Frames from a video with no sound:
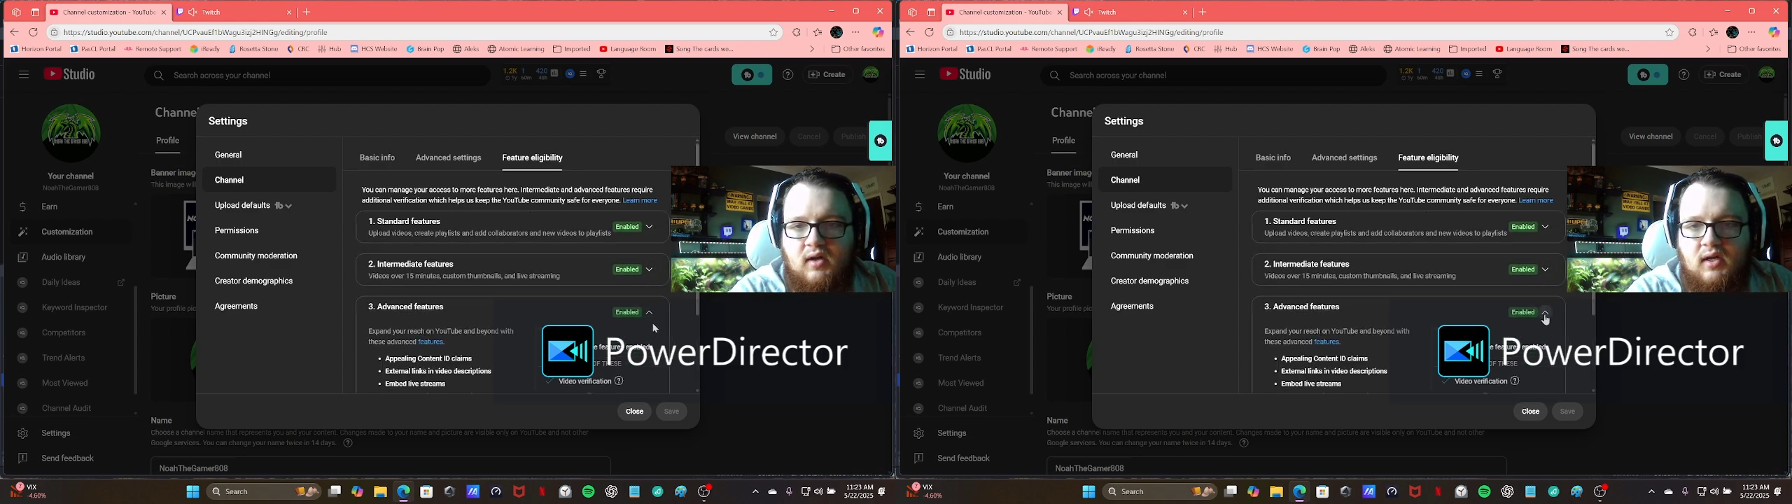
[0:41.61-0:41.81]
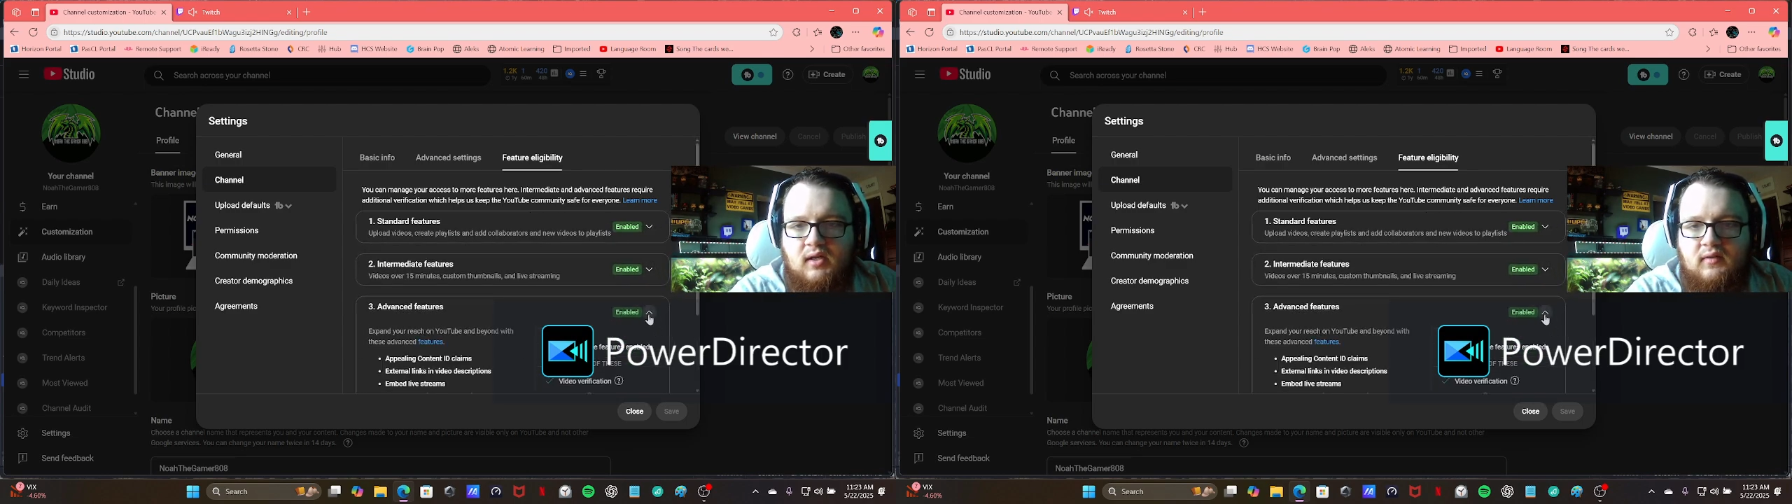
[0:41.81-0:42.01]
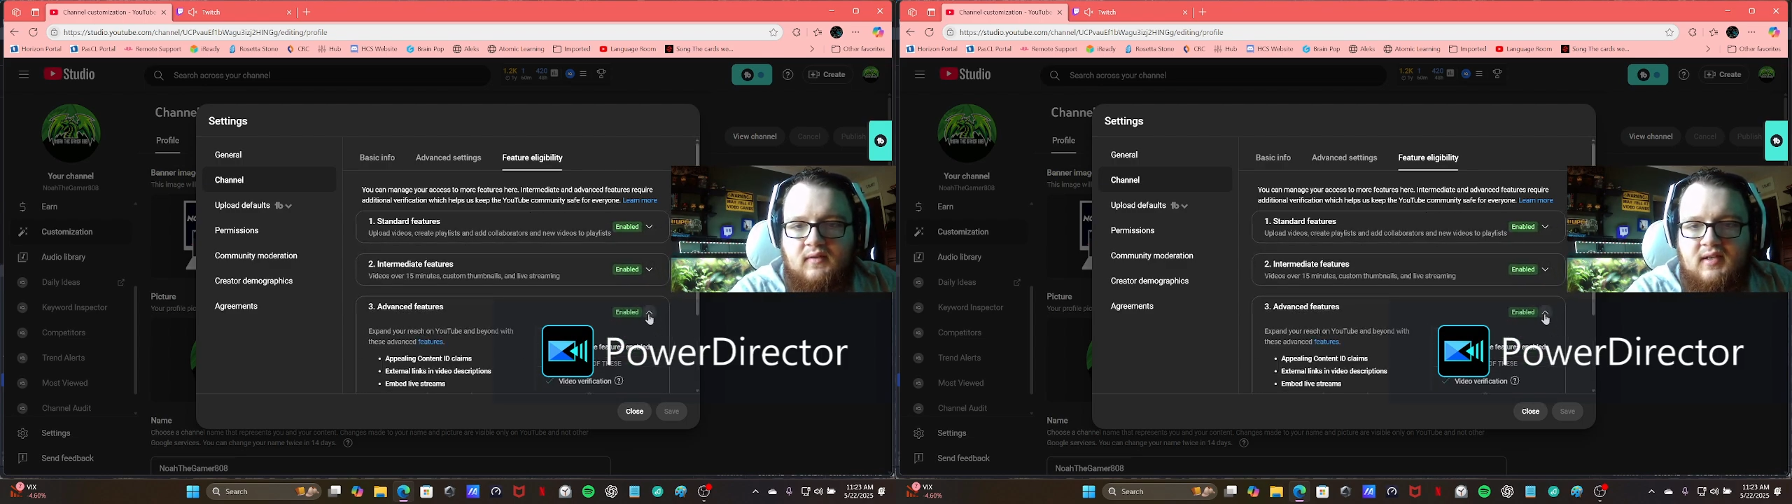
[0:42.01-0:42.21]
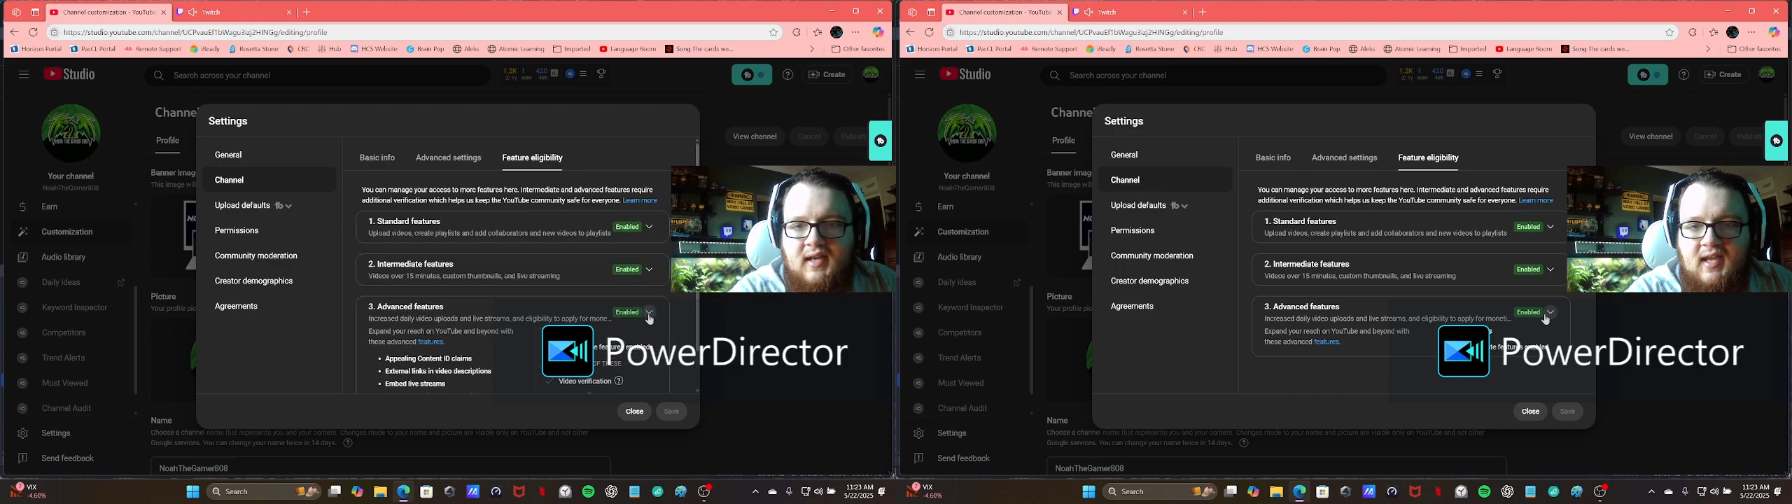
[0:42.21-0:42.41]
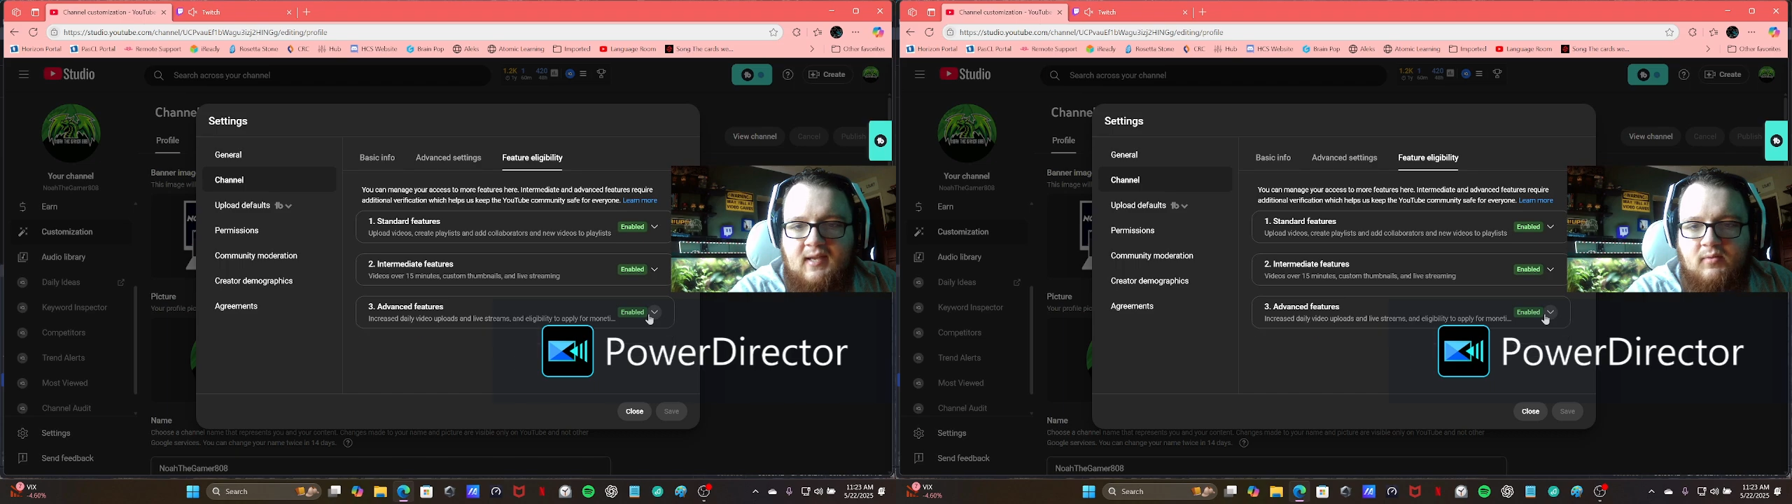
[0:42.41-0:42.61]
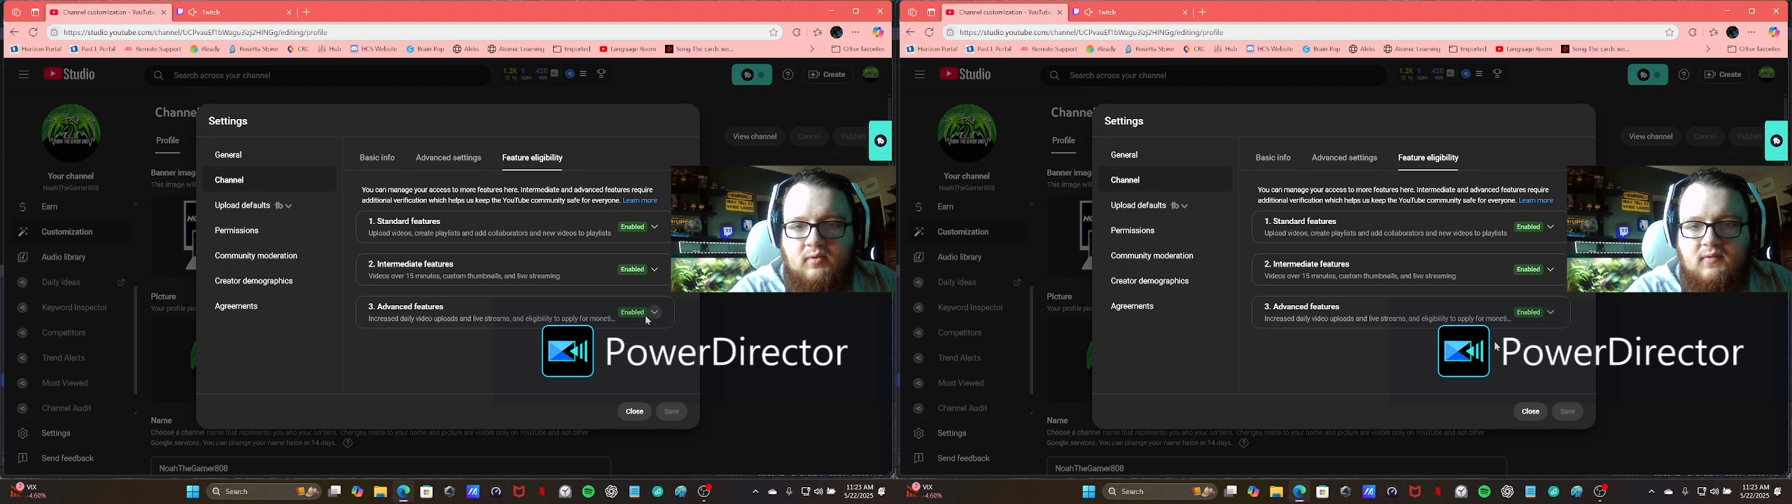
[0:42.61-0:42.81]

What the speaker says: all enabled